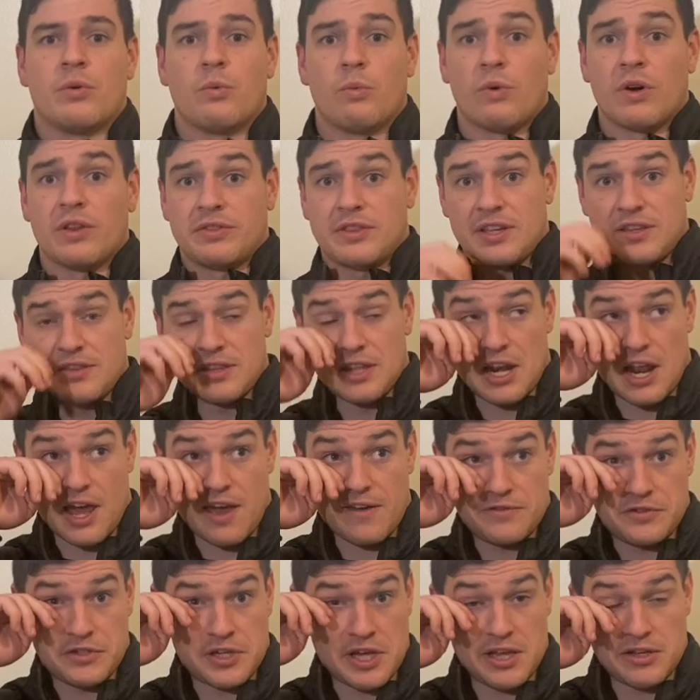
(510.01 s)
one thing that
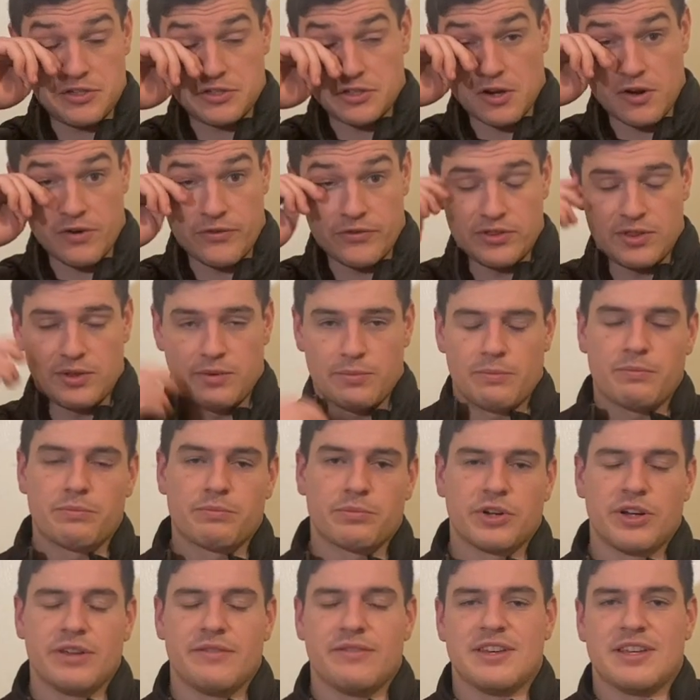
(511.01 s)
I've changed over the
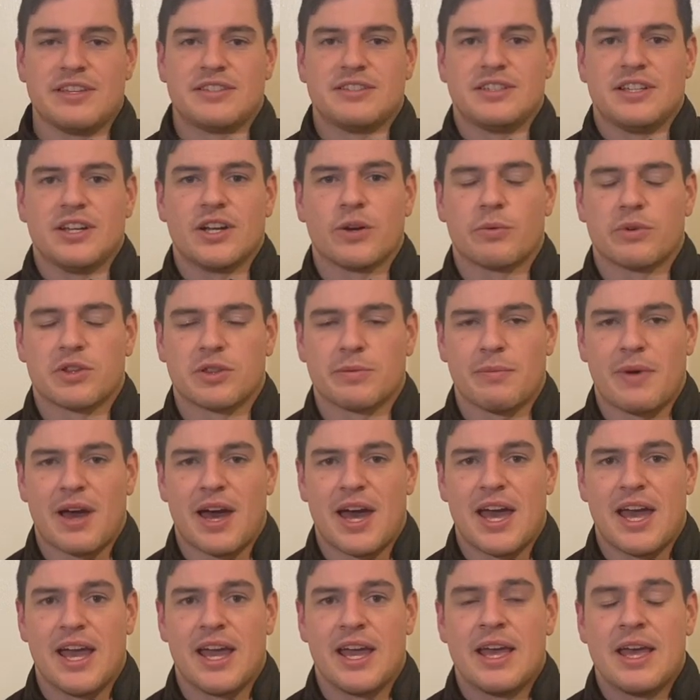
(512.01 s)
previous year with
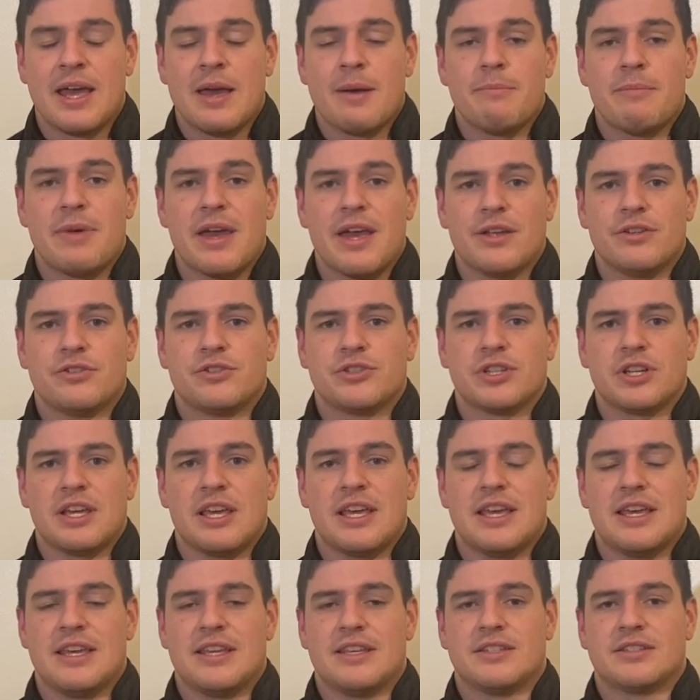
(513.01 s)
my bench
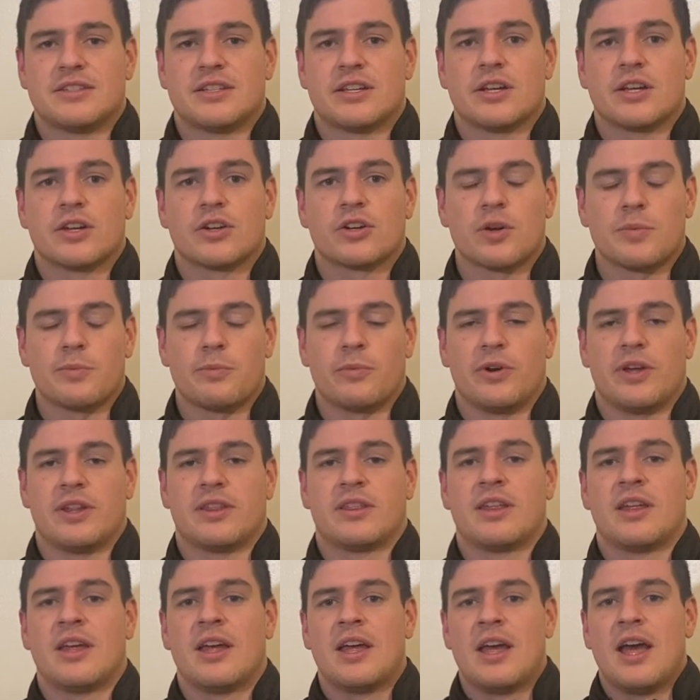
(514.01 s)
is grip
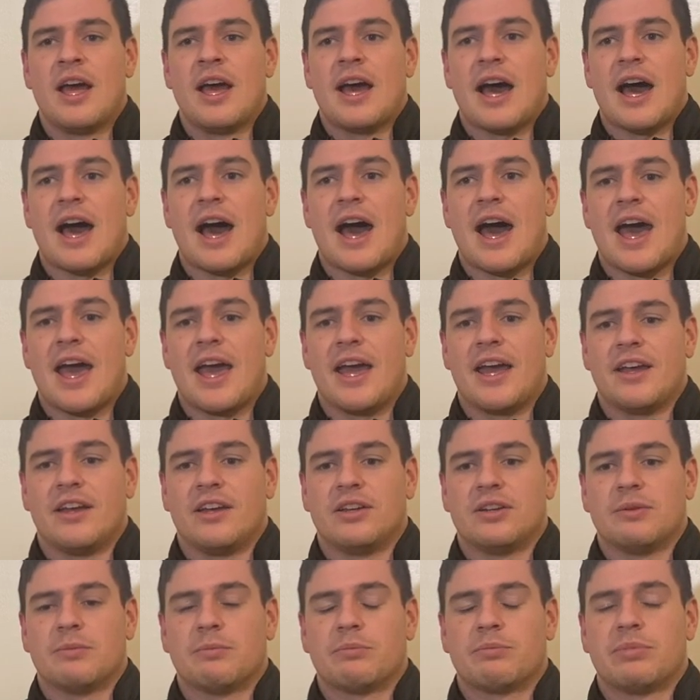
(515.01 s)
width.
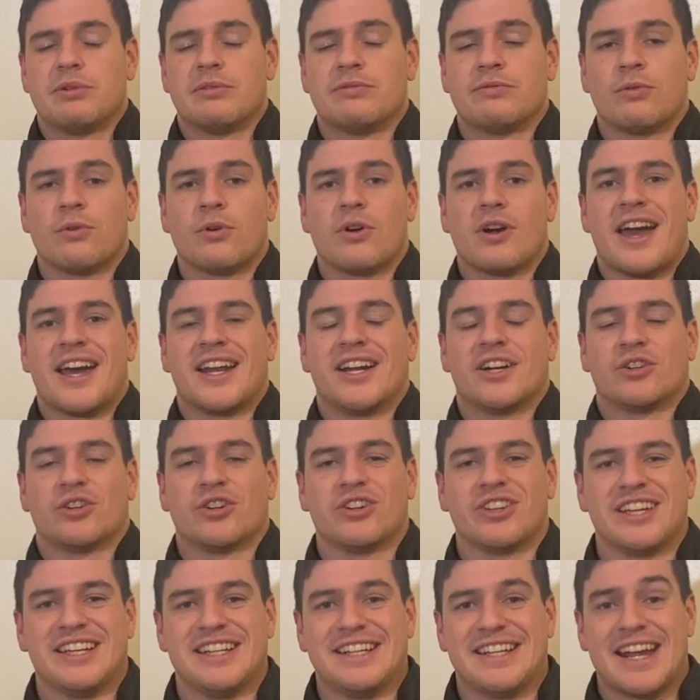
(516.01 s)
I before had a
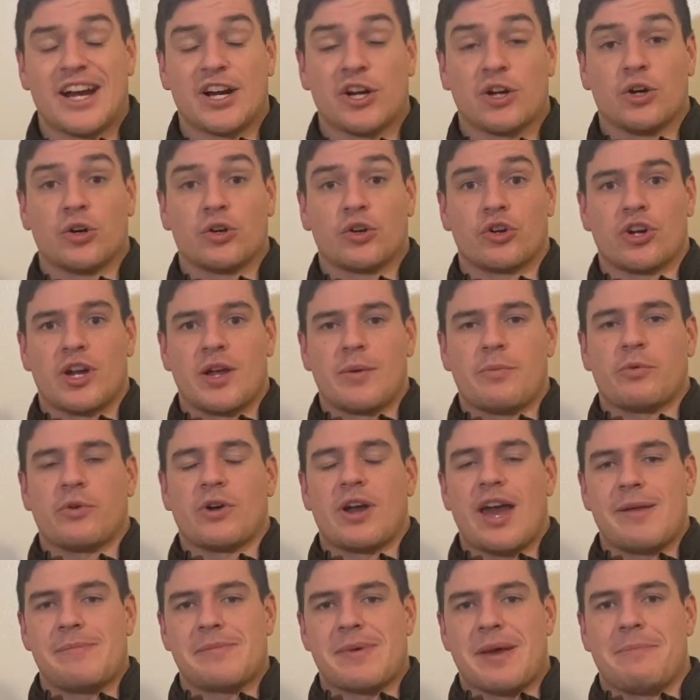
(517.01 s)
really narrow grip where
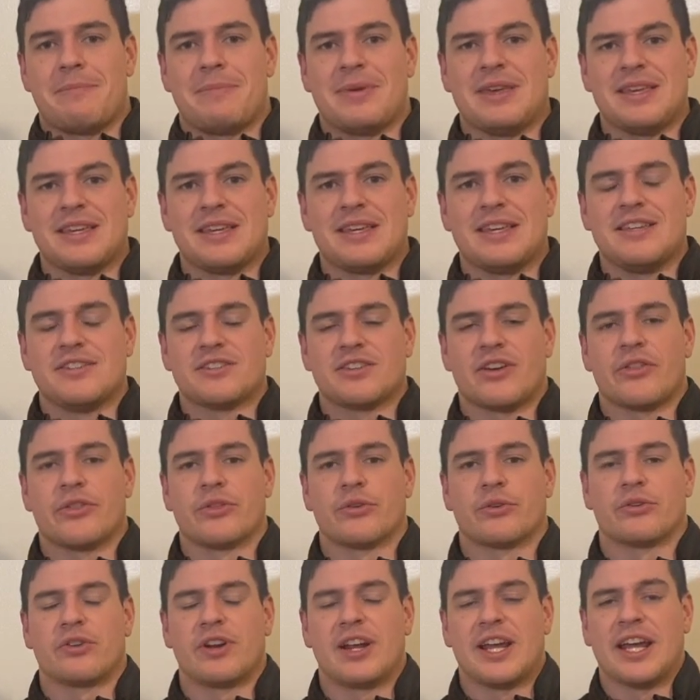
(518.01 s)
I had my pinkies on
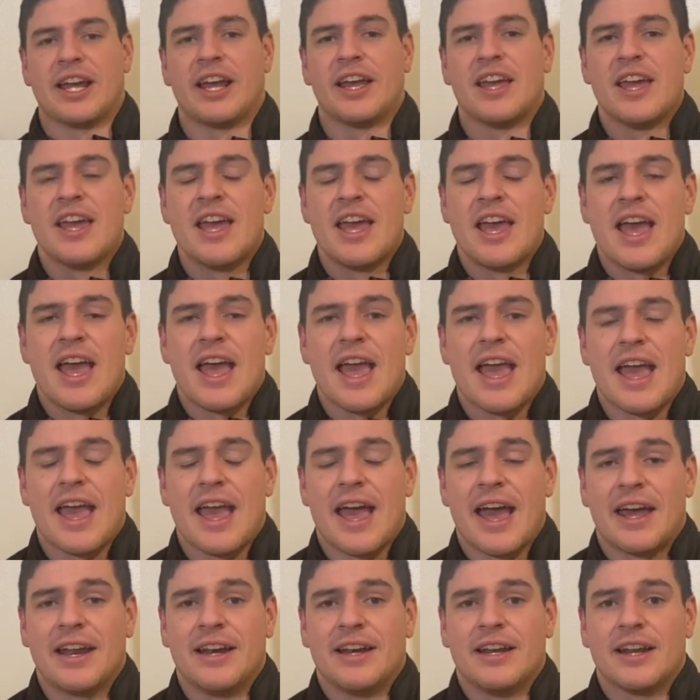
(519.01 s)
the ring,
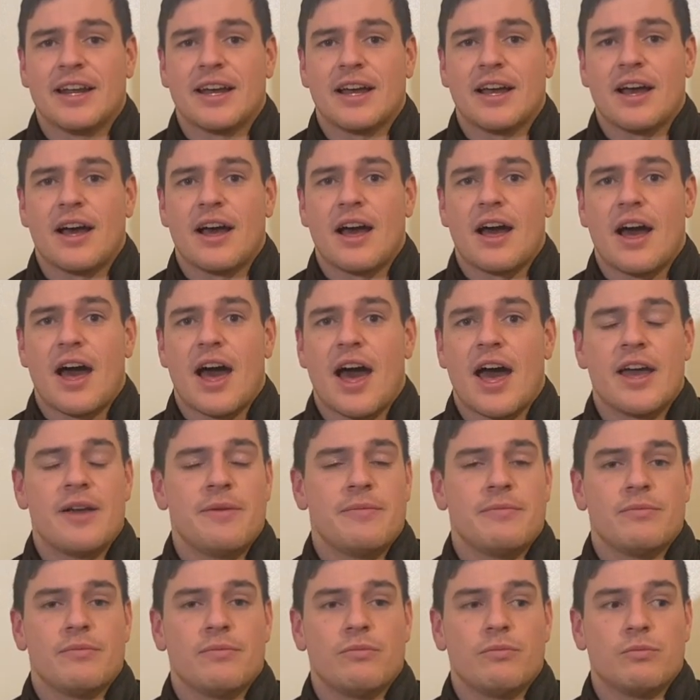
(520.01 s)
and I
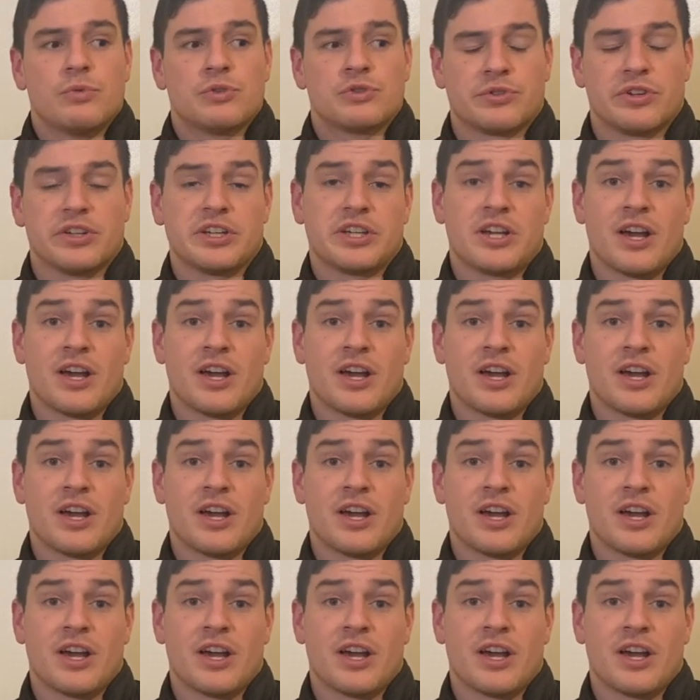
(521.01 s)
was really